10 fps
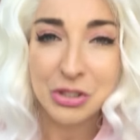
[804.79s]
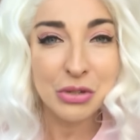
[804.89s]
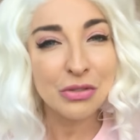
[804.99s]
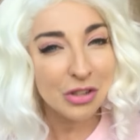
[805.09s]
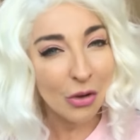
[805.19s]
Do
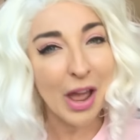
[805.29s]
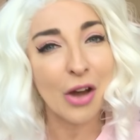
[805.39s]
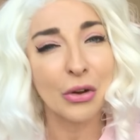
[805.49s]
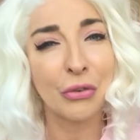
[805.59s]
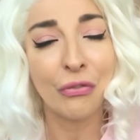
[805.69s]
you know
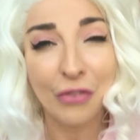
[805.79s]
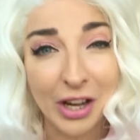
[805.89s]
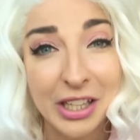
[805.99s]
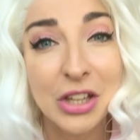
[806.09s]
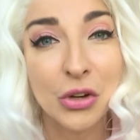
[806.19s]
how
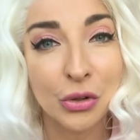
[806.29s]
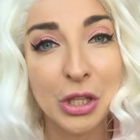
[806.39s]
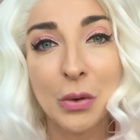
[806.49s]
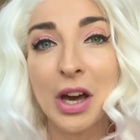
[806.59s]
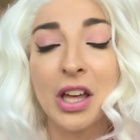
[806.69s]
fucking cool
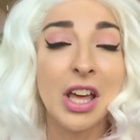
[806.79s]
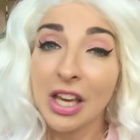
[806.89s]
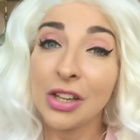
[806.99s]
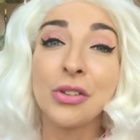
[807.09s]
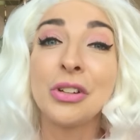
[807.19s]
you are?
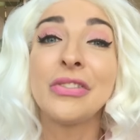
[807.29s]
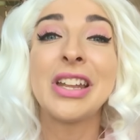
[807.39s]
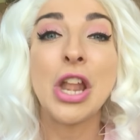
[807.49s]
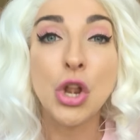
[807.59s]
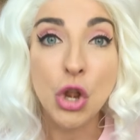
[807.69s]
You don't
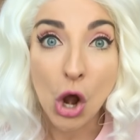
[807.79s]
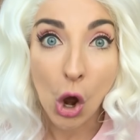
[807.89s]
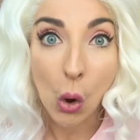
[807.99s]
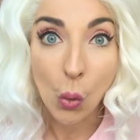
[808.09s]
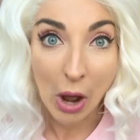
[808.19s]
even
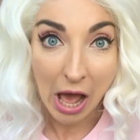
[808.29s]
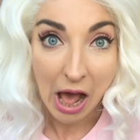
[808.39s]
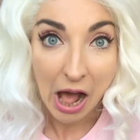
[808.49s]
know.